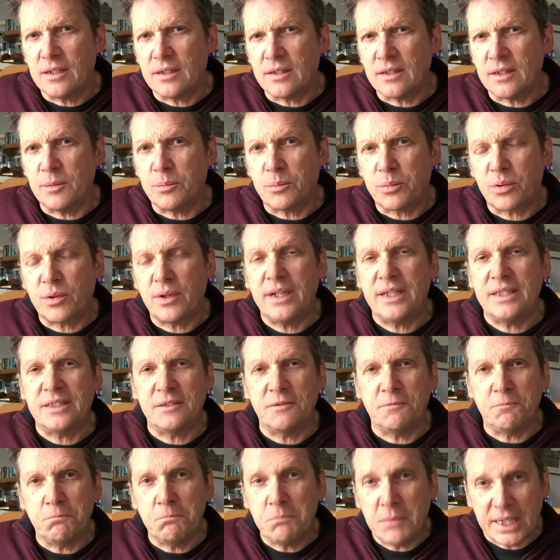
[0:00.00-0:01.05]
the prayers
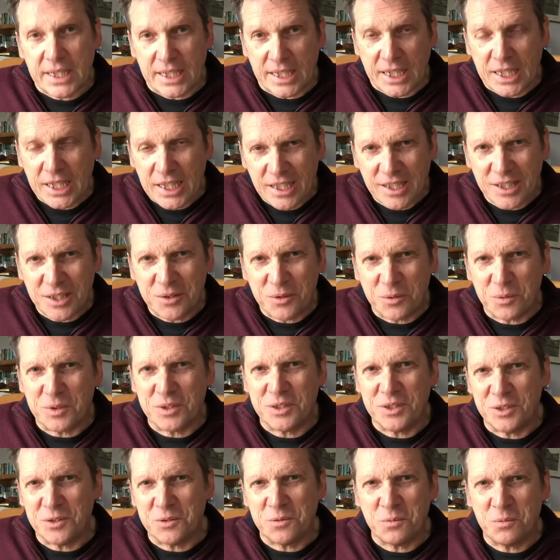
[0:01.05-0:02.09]
of many,
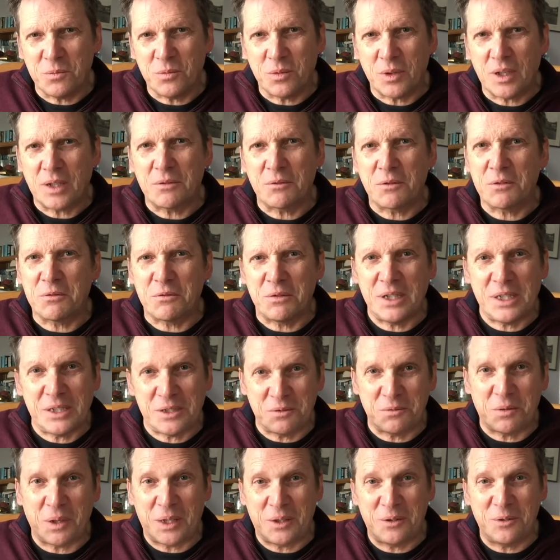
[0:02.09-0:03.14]
which is one of the
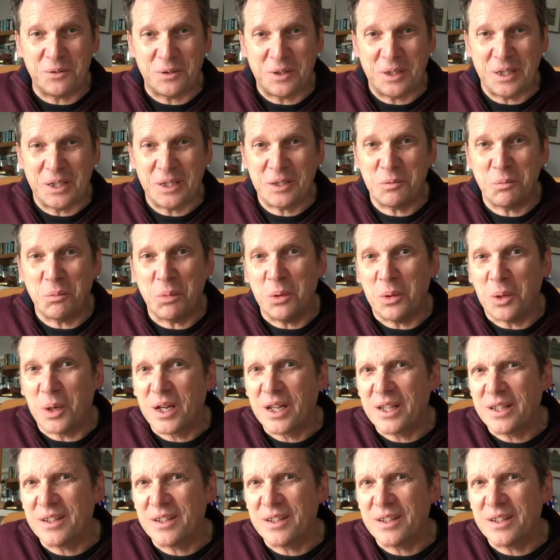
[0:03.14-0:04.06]
reasons we called this book